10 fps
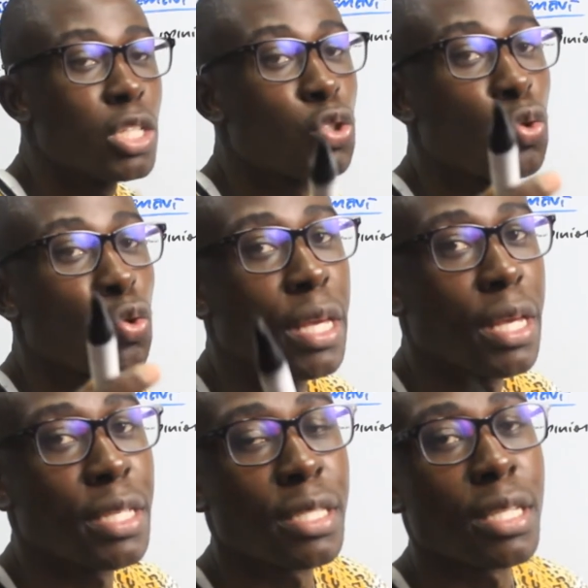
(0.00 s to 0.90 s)
to
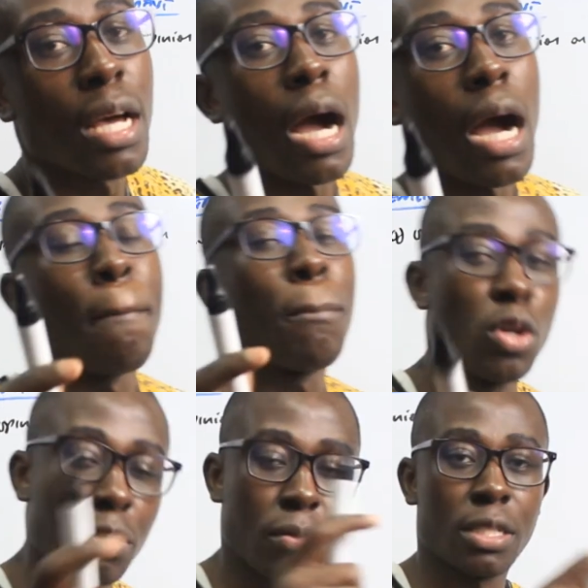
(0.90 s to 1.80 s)
his
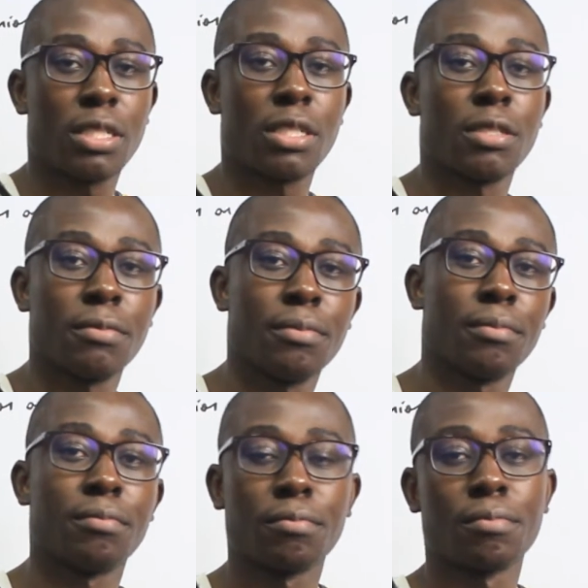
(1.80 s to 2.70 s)
appointment.
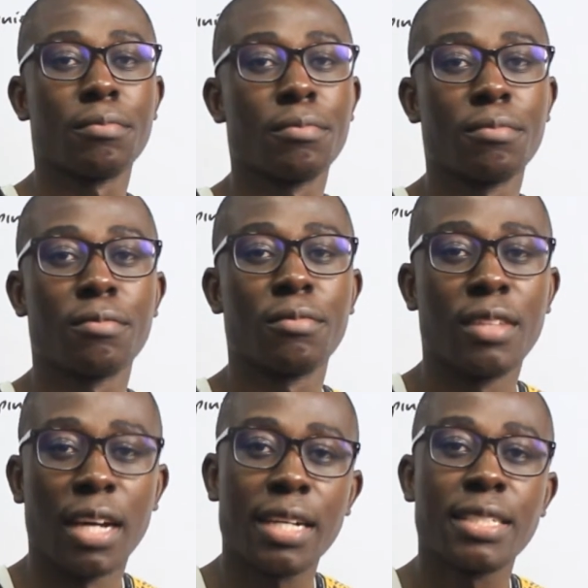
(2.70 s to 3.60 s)

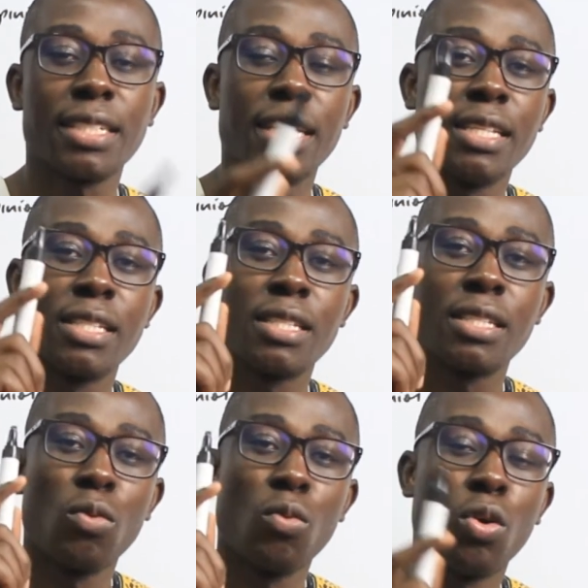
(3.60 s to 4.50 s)
That is
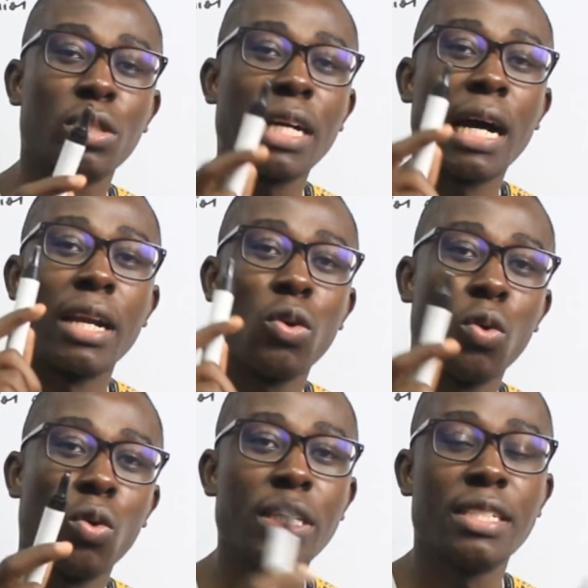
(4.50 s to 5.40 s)
what an
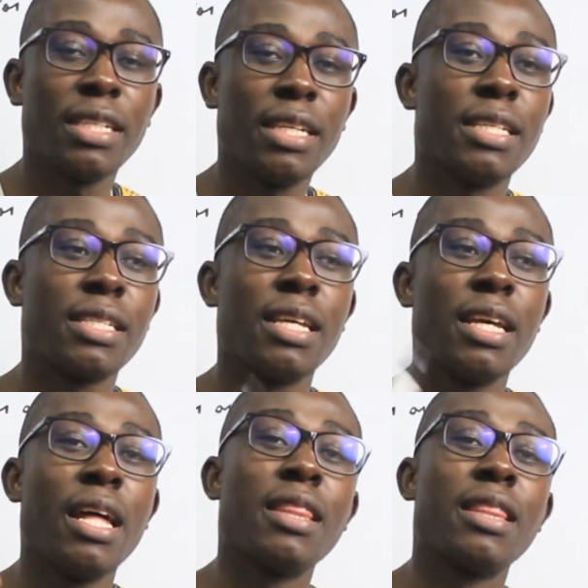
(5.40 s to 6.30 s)
audit is.
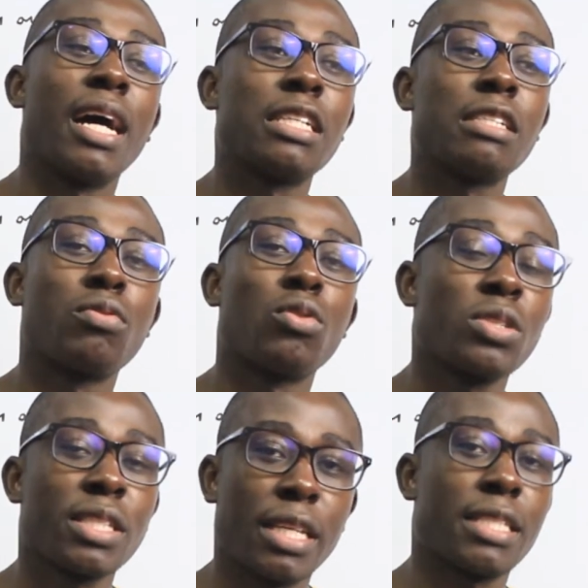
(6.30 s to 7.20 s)
That
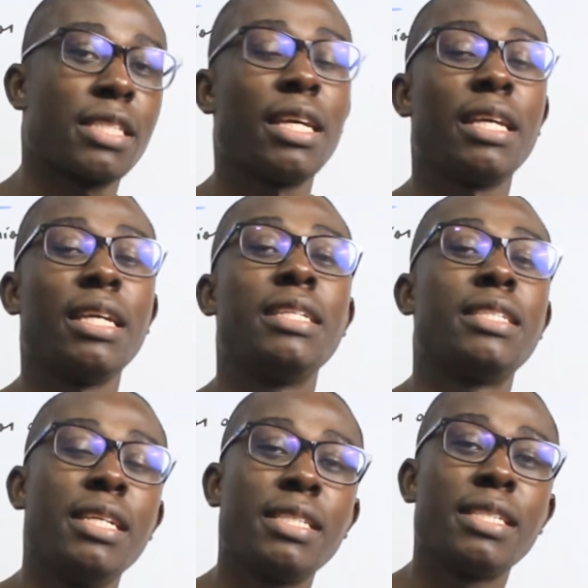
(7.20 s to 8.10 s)
process, it
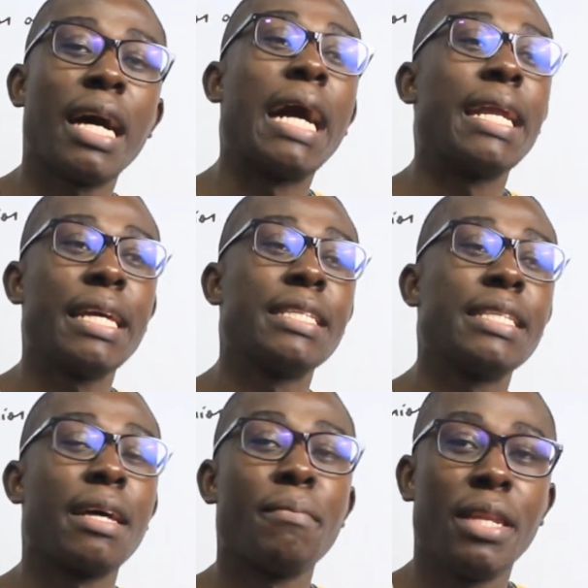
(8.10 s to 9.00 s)
is an
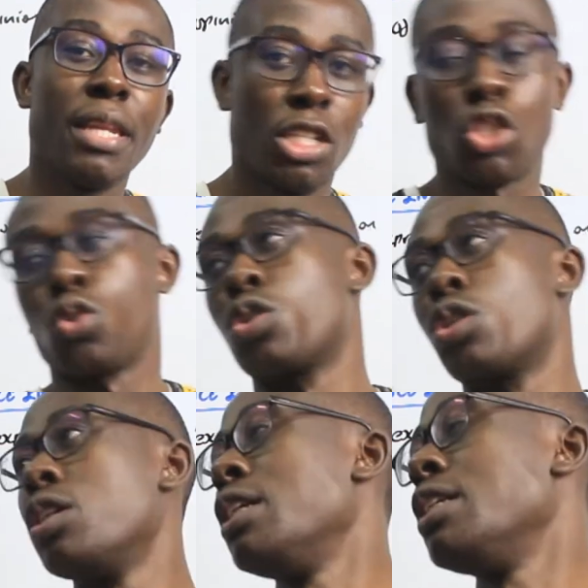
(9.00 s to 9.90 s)
examination. It